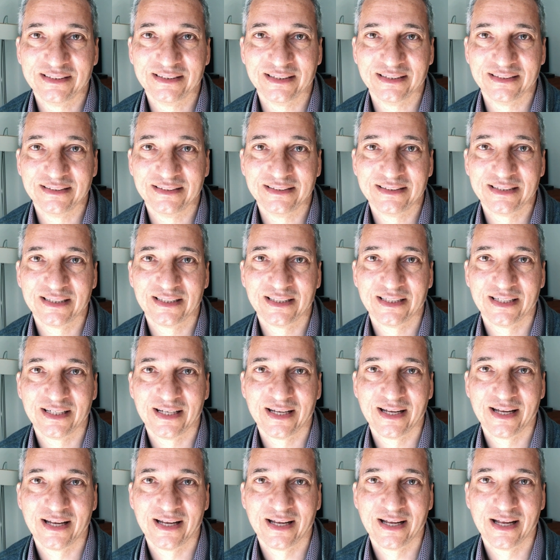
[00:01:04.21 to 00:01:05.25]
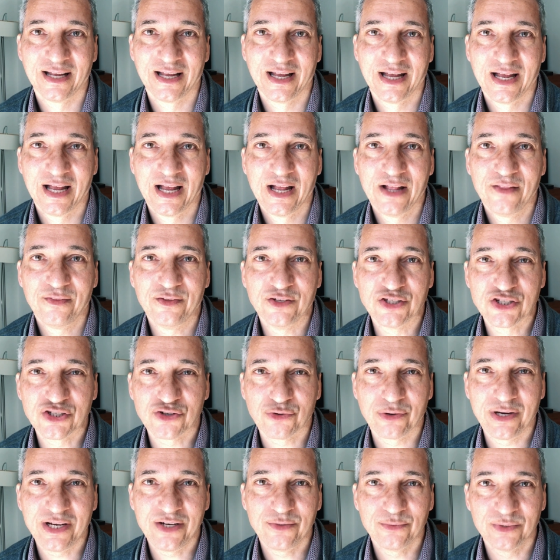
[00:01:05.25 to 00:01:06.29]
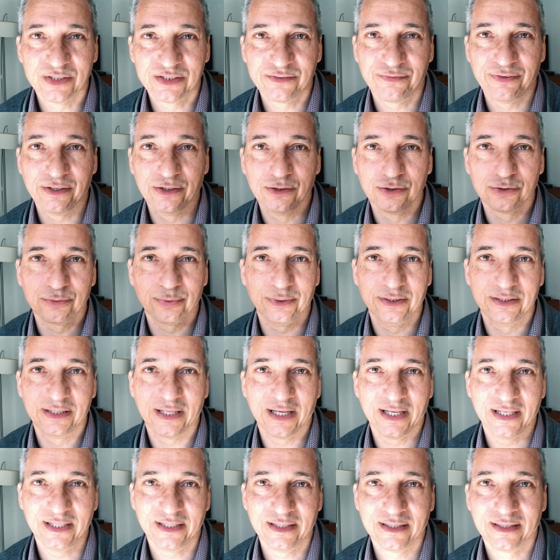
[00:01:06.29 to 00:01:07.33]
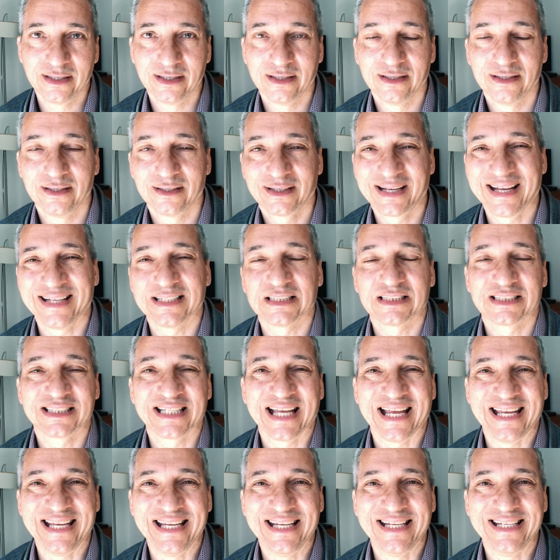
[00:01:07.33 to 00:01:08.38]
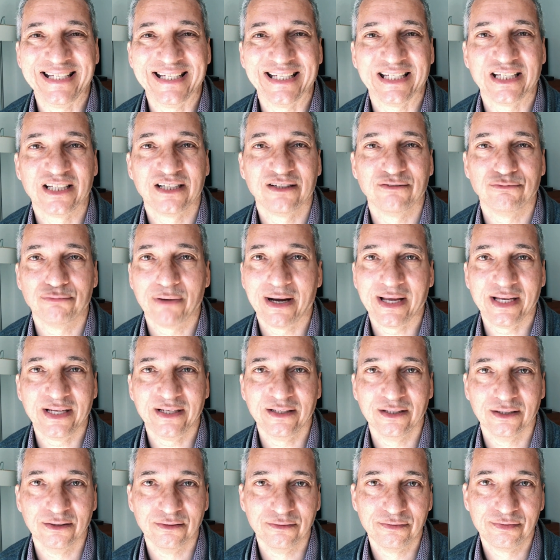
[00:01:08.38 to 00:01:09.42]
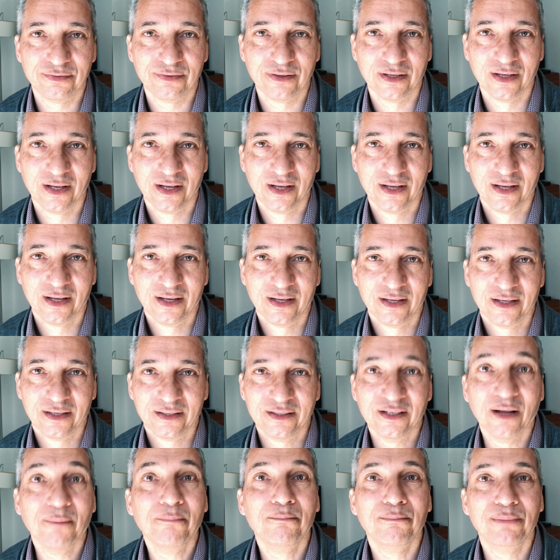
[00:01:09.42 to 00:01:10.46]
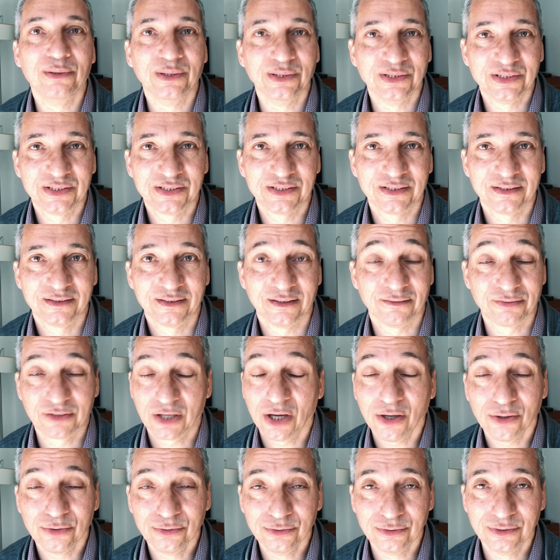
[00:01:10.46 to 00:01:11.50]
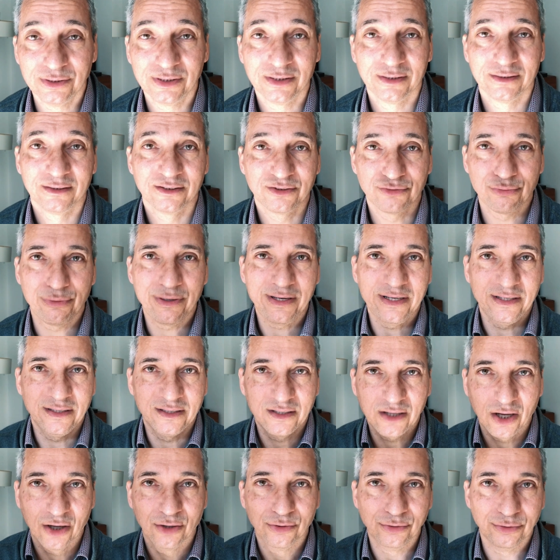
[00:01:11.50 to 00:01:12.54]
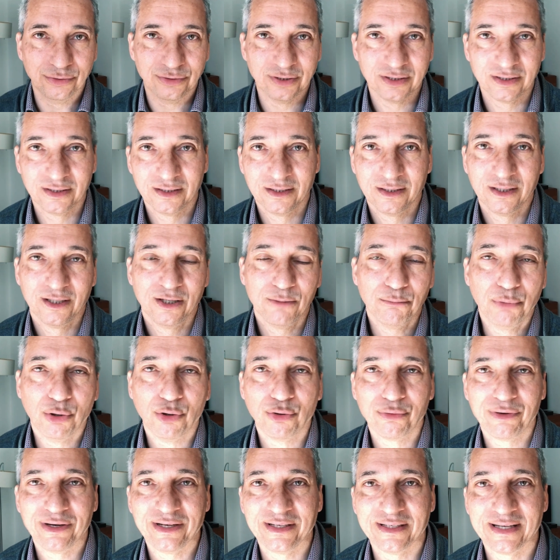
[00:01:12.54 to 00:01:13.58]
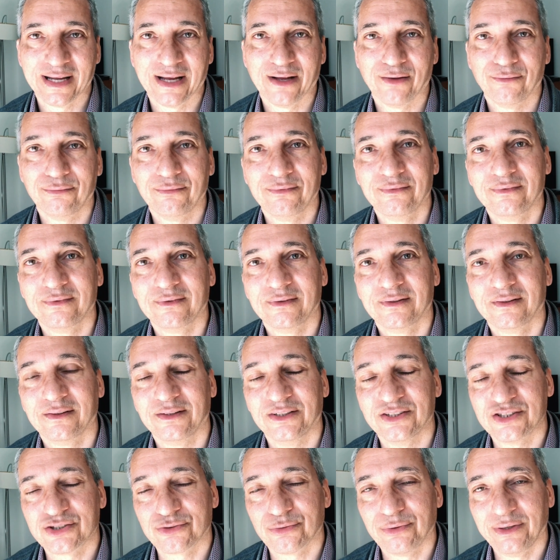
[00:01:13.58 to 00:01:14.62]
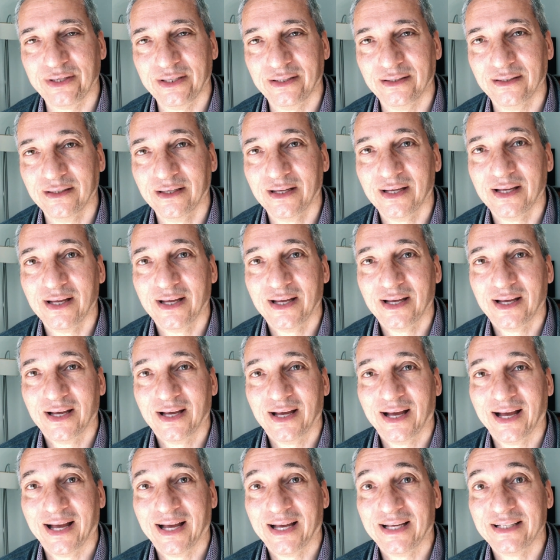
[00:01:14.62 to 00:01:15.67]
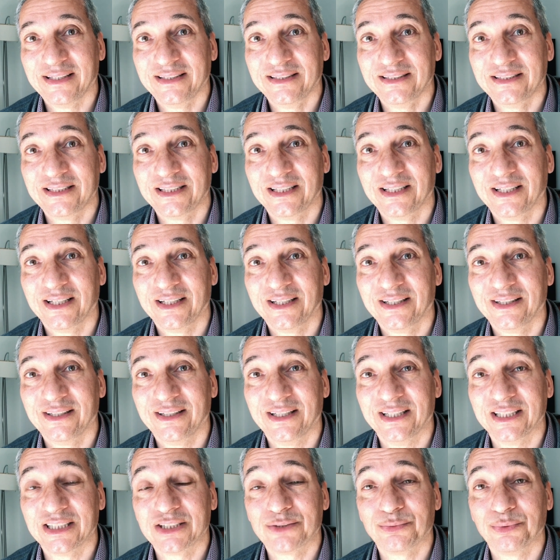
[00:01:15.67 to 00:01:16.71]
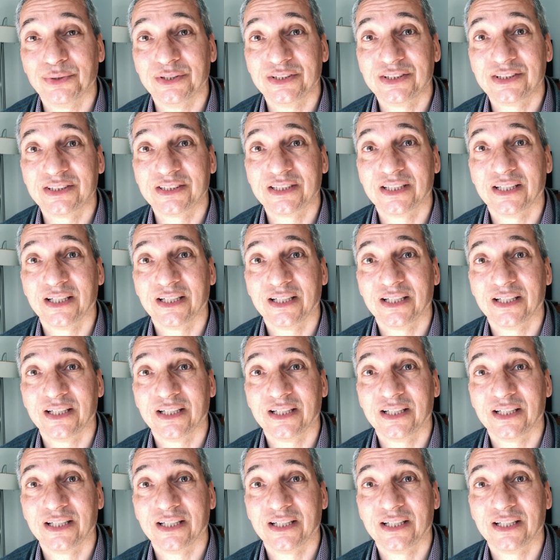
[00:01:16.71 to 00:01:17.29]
and the screen was filled with a cascading rain of numbers, of code, green code, pouring down the screen. And this was